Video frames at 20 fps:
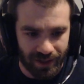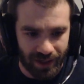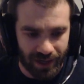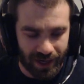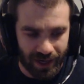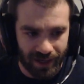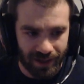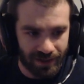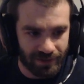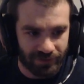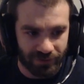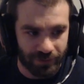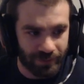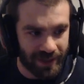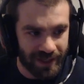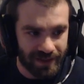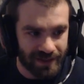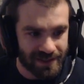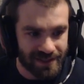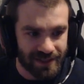And for
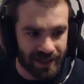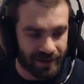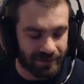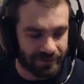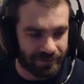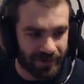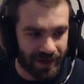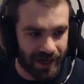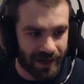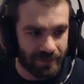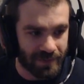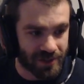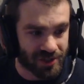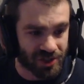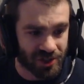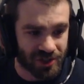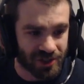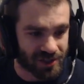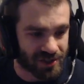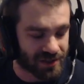me, that's not fame.
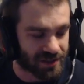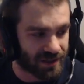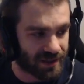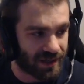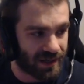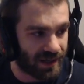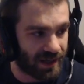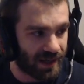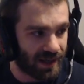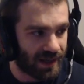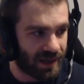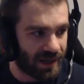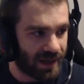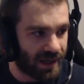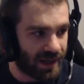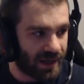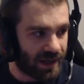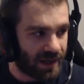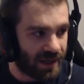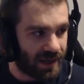It's just
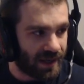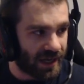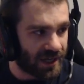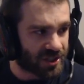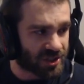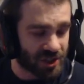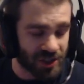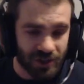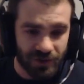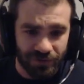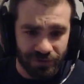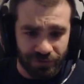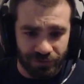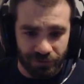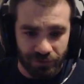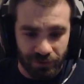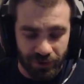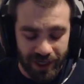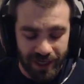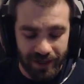
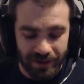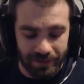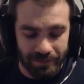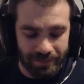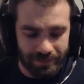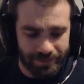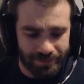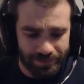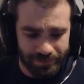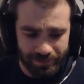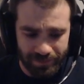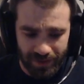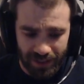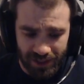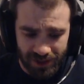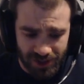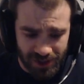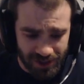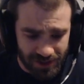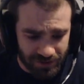freedom.
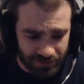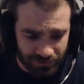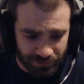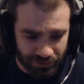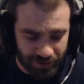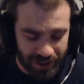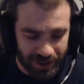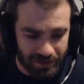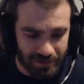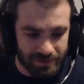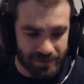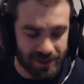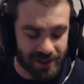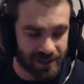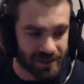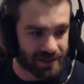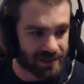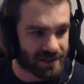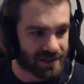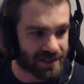it's just freedom
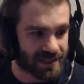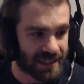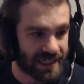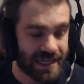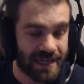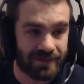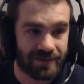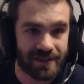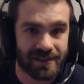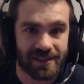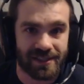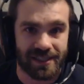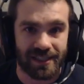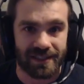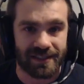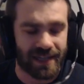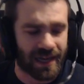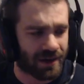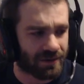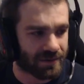to even
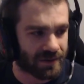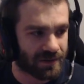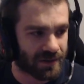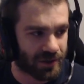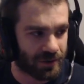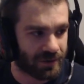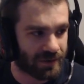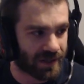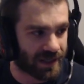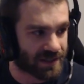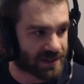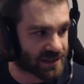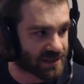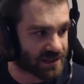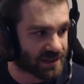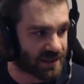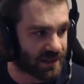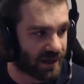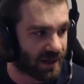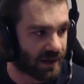sit down and do this.